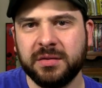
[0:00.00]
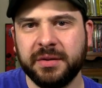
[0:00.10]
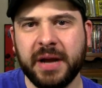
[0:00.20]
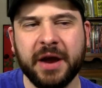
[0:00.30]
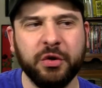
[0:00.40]

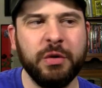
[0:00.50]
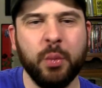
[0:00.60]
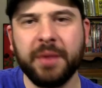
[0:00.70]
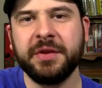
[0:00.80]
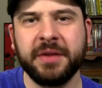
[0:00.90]
the guy who he
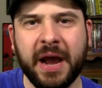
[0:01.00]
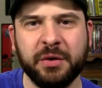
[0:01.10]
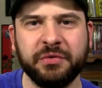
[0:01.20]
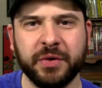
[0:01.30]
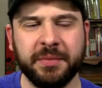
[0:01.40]
won the
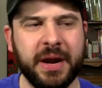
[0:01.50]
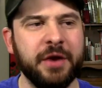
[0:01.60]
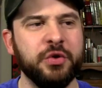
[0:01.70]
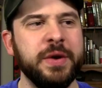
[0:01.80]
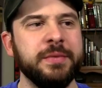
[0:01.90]
title from, the guy
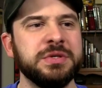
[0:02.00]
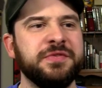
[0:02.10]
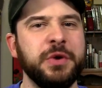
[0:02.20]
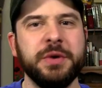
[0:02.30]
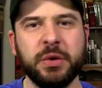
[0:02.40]
who he was
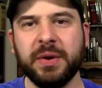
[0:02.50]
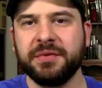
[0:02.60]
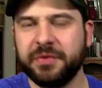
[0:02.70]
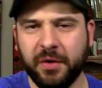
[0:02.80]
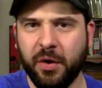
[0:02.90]
feuding
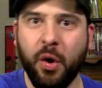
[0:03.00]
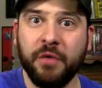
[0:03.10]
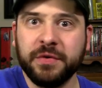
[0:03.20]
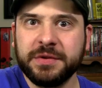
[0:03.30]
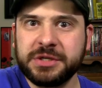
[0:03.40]
with
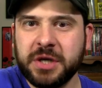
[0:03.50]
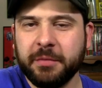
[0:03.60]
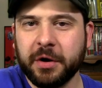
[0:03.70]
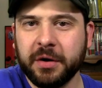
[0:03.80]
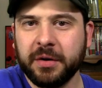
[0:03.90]
over the
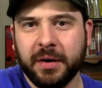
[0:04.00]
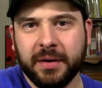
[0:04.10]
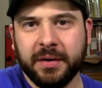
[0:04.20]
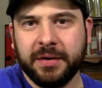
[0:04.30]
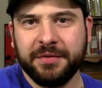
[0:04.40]
summer.
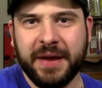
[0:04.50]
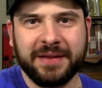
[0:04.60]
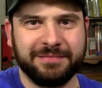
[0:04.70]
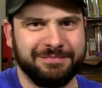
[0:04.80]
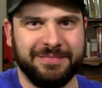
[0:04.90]

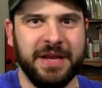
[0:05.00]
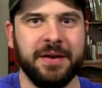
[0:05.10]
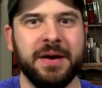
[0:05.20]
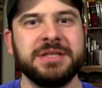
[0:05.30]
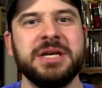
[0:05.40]
That you
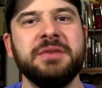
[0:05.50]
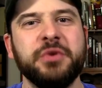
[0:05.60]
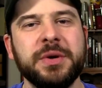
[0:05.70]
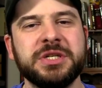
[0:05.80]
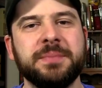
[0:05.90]
know, instead of
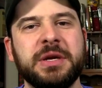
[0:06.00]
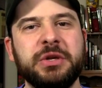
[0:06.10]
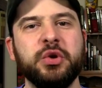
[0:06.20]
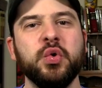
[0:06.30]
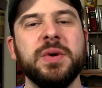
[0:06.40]
doing
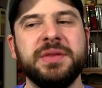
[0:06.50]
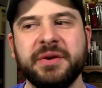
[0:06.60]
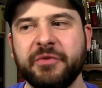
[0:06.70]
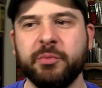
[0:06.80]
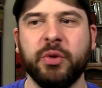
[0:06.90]
something new and
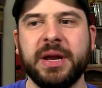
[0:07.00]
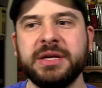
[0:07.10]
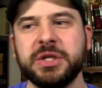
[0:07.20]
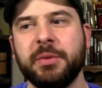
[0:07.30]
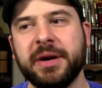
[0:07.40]
different,
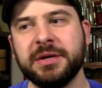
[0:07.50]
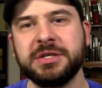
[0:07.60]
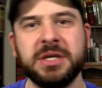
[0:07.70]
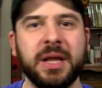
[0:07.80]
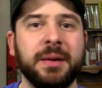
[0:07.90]
bringing someone
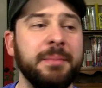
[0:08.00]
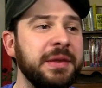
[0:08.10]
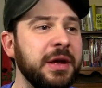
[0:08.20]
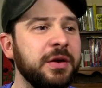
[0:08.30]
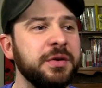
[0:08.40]
else in. Like I
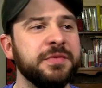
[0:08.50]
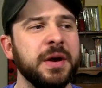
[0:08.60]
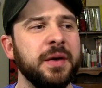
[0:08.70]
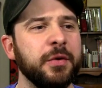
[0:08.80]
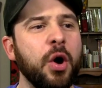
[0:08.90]
mean, they could have.
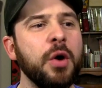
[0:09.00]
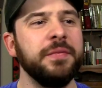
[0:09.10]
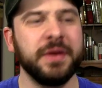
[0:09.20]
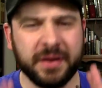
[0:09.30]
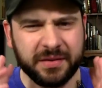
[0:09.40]
They're
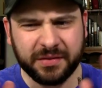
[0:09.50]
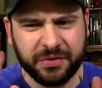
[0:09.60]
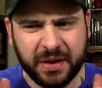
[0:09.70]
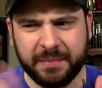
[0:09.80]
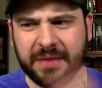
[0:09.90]
all.
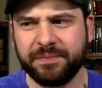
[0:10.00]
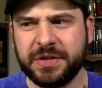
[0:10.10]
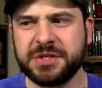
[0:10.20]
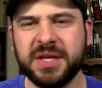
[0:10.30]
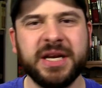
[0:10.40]
I mean,
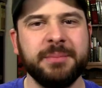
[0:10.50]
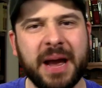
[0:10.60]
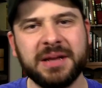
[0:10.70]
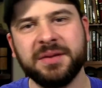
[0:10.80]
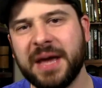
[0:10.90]
just thinking
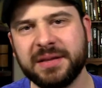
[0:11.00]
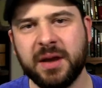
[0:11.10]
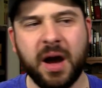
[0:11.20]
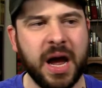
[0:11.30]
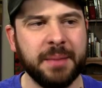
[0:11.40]
back to that
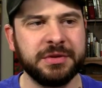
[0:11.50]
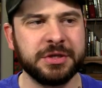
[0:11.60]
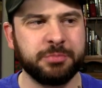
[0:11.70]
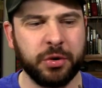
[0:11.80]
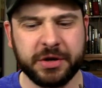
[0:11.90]
time and
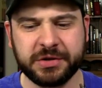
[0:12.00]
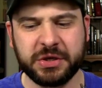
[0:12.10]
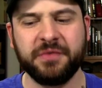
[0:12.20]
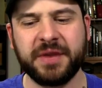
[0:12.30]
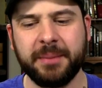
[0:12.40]
just putting
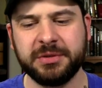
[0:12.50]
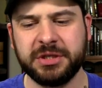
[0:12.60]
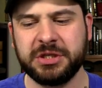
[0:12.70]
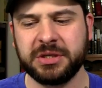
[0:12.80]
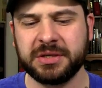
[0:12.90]
yourself in that
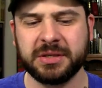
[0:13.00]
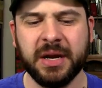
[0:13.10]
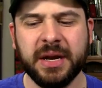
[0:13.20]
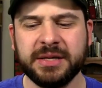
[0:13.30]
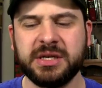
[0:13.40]
position and
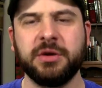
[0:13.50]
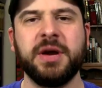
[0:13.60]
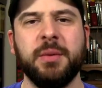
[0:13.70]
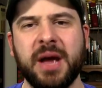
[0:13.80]
saying, okay, we